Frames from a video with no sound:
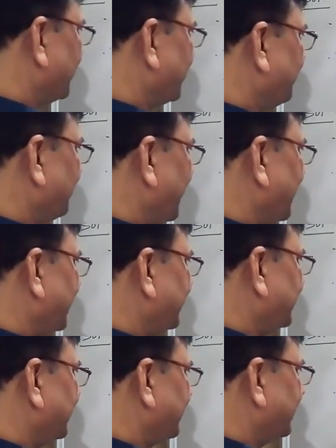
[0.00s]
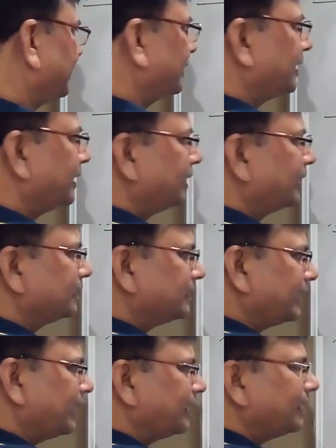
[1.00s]
multiplied.
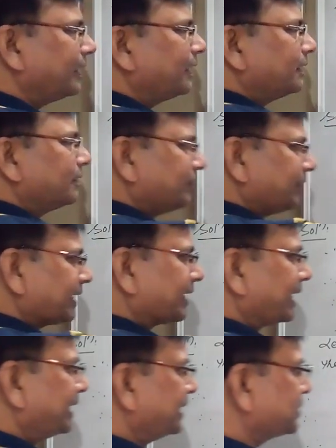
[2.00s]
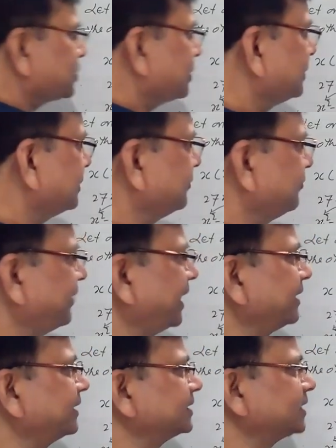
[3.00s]
Then factorization,
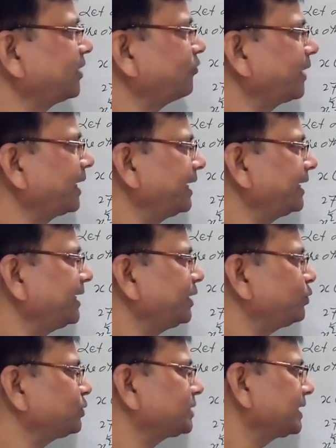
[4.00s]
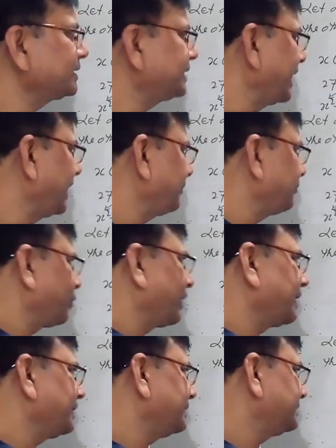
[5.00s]
factors of 182 such that
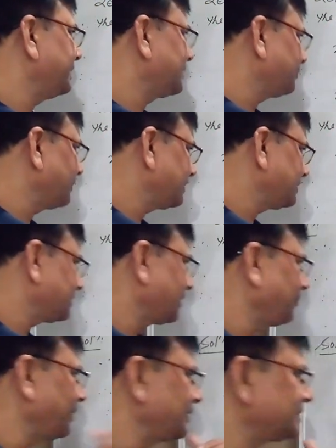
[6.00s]
product is this much, sum